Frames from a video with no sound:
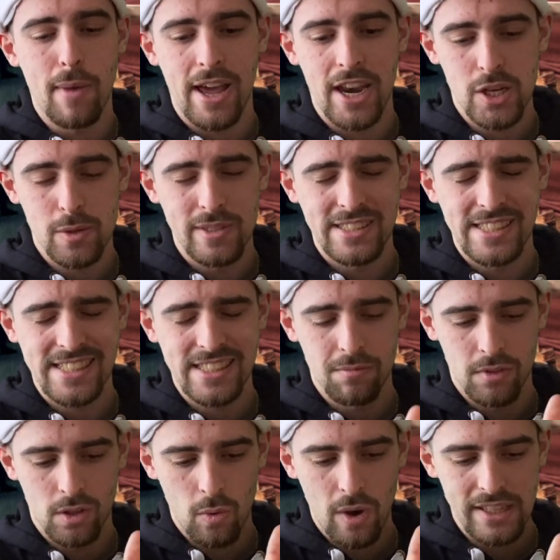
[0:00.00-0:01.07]
management
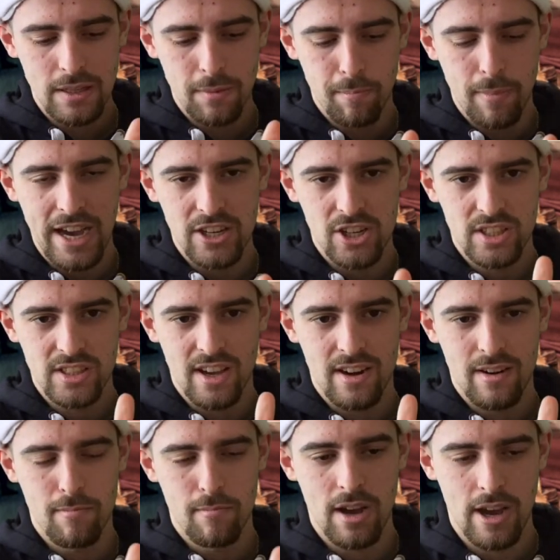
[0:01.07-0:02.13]
system, the way the badges
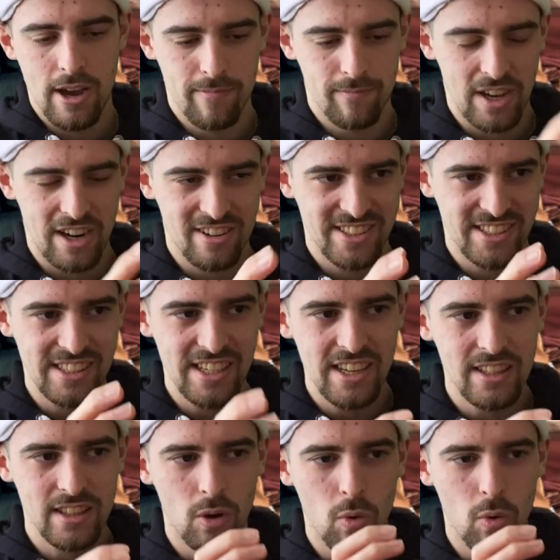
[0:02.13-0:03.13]
are seen,